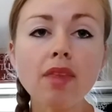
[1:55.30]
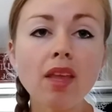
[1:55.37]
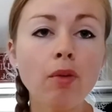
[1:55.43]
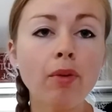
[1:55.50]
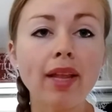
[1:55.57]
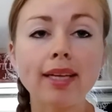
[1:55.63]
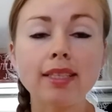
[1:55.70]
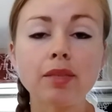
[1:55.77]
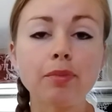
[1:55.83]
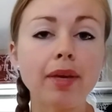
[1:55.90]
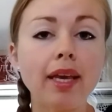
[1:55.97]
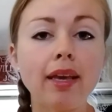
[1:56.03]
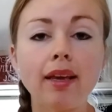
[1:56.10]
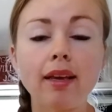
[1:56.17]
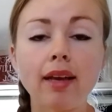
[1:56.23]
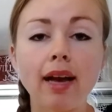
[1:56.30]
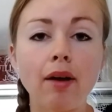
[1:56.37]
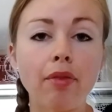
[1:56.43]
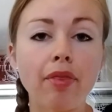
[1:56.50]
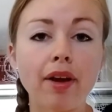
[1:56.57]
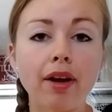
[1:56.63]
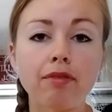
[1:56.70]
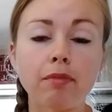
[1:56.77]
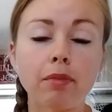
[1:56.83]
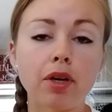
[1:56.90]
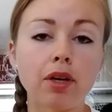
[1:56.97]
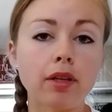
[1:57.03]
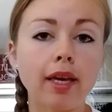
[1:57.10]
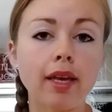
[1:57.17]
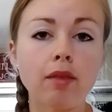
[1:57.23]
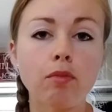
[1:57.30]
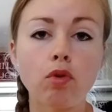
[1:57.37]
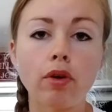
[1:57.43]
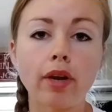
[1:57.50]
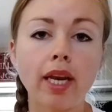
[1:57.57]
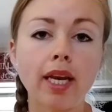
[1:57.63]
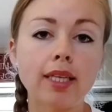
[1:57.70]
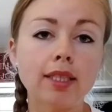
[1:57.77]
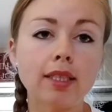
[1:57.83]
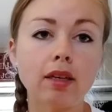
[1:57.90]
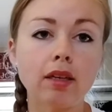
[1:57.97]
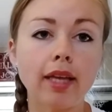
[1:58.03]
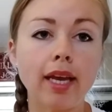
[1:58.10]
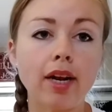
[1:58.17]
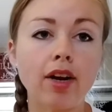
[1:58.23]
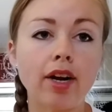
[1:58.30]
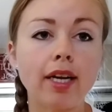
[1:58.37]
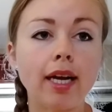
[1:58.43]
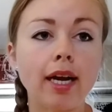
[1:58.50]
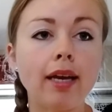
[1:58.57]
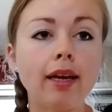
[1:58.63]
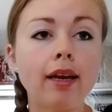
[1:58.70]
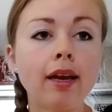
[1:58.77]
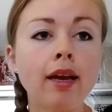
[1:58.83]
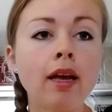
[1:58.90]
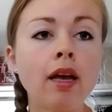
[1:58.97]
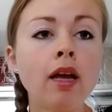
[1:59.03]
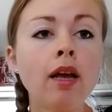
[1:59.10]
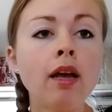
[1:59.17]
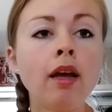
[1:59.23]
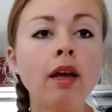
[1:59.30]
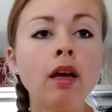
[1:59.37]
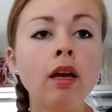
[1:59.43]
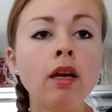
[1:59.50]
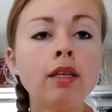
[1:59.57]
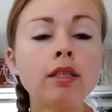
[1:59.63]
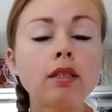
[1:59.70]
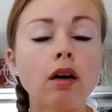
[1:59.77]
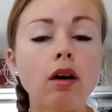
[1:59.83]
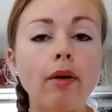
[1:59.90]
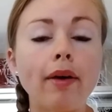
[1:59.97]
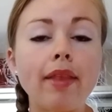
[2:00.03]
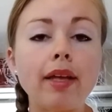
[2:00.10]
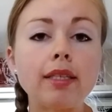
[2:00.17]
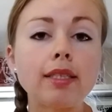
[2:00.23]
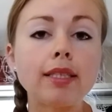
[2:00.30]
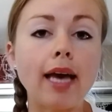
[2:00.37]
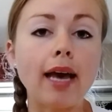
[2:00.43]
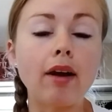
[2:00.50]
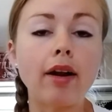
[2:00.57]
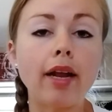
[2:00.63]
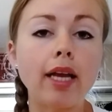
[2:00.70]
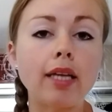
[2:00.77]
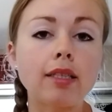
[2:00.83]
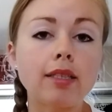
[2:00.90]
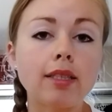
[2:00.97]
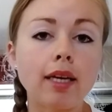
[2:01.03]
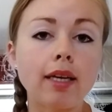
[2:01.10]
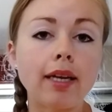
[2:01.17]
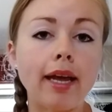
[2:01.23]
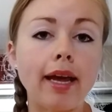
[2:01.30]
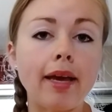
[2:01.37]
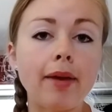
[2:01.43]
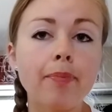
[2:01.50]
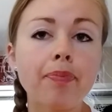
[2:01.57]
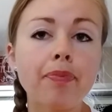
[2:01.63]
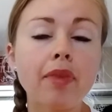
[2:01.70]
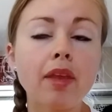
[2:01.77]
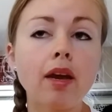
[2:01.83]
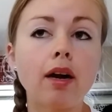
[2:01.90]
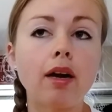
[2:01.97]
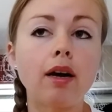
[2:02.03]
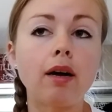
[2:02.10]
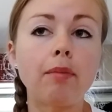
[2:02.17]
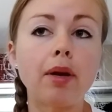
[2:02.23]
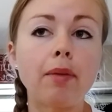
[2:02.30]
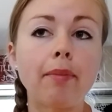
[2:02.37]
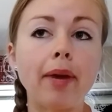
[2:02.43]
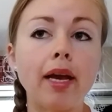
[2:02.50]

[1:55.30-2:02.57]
we like to be out there from early in the morning until later at night. So, and then Saturday and Sunday, my